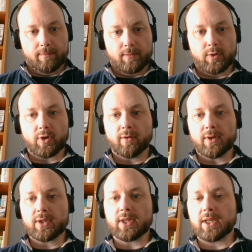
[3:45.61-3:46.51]

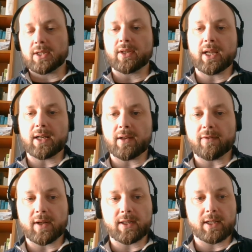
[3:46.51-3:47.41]
Service is then
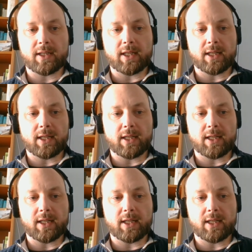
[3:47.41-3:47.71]
affected